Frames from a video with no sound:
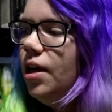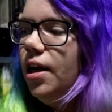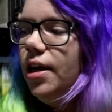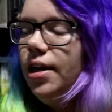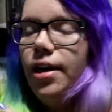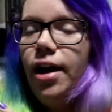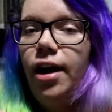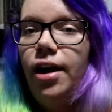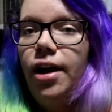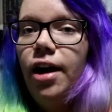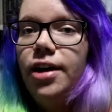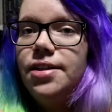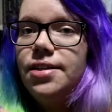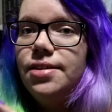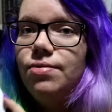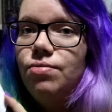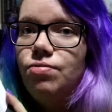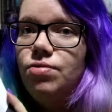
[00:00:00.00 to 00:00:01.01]
yeah, I'd
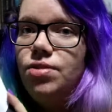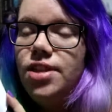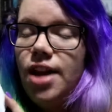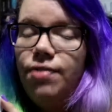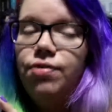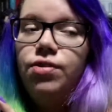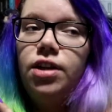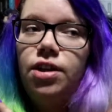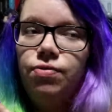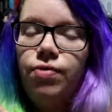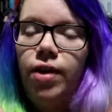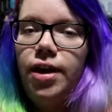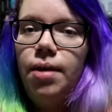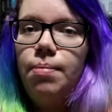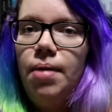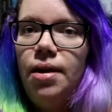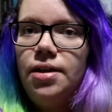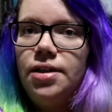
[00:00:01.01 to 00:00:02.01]
definitely
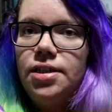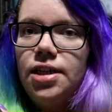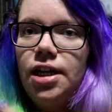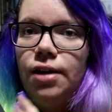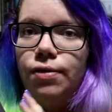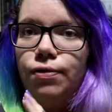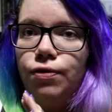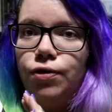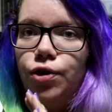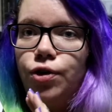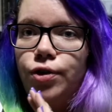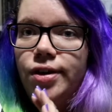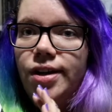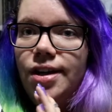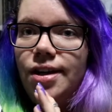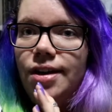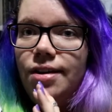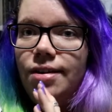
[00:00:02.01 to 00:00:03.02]
recommend it if you
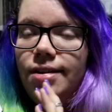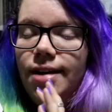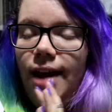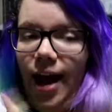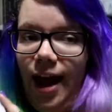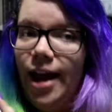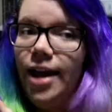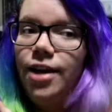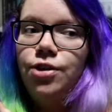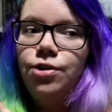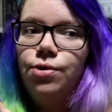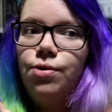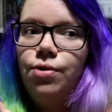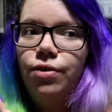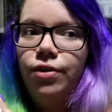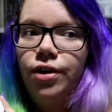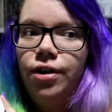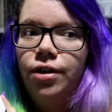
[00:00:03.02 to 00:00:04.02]
can handle
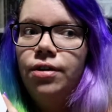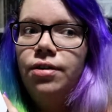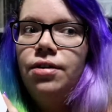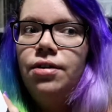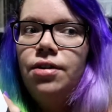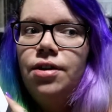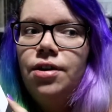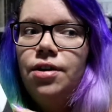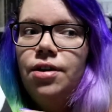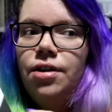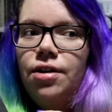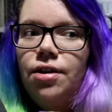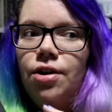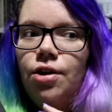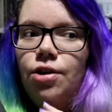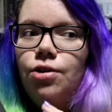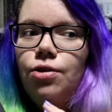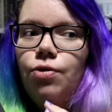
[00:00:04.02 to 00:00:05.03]
the
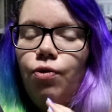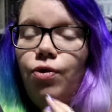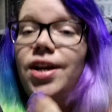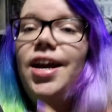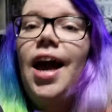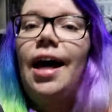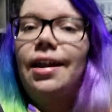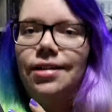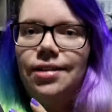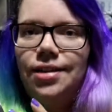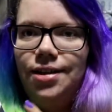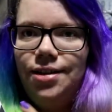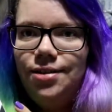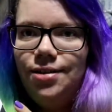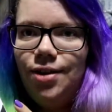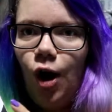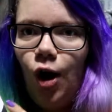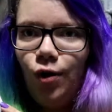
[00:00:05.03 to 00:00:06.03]
reality
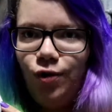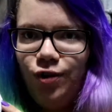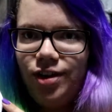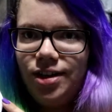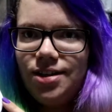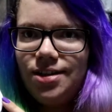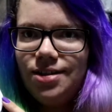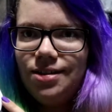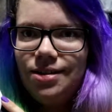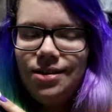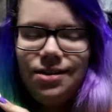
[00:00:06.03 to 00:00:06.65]
of it.